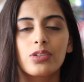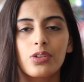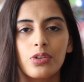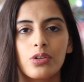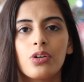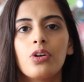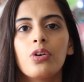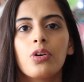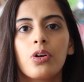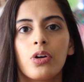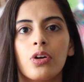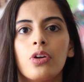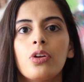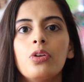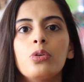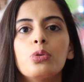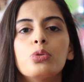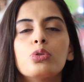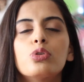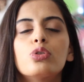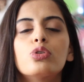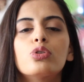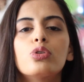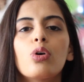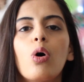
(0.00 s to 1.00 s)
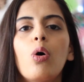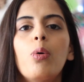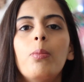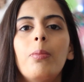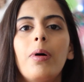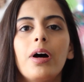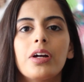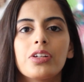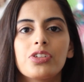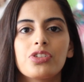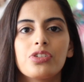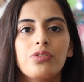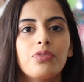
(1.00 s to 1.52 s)
gonna hurt you so
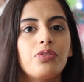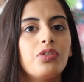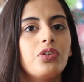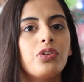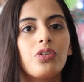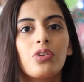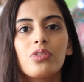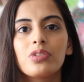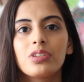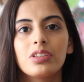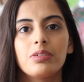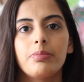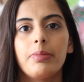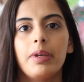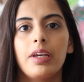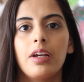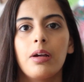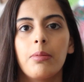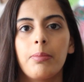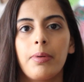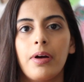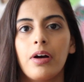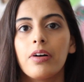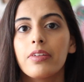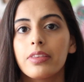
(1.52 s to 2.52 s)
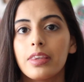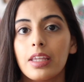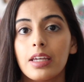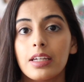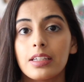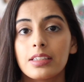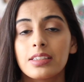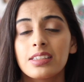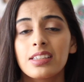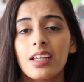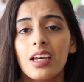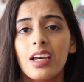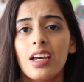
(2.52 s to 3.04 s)
much if you don't speak about
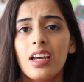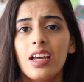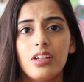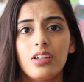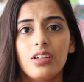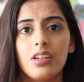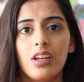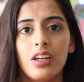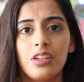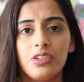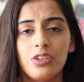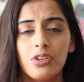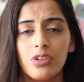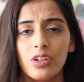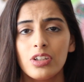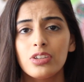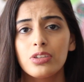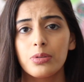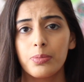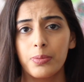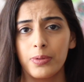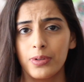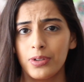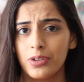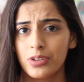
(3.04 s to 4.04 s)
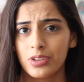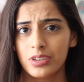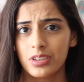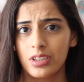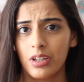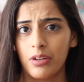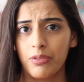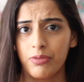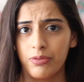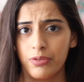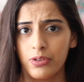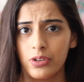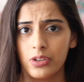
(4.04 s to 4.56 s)
this. And you need to put
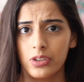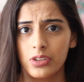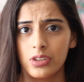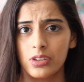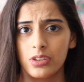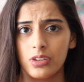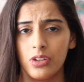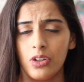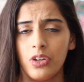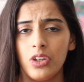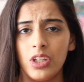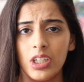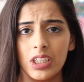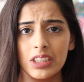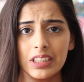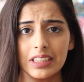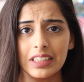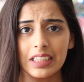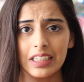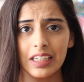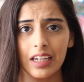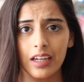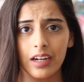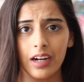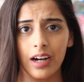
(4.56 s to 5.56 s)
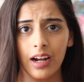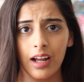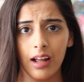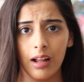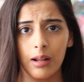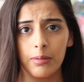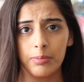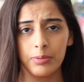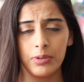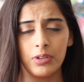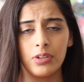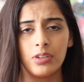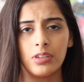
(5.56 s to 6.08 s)
yourself first. You need to get
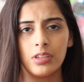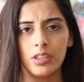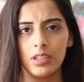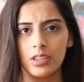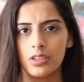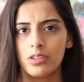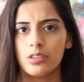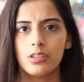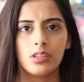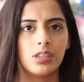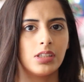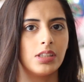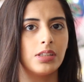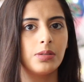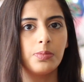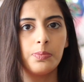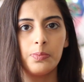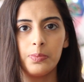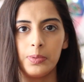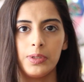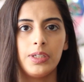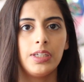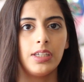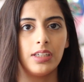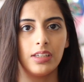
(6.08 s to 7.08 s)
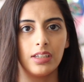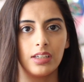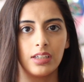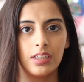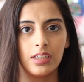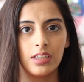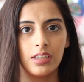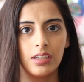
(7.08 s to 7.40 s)
help. You need to speak.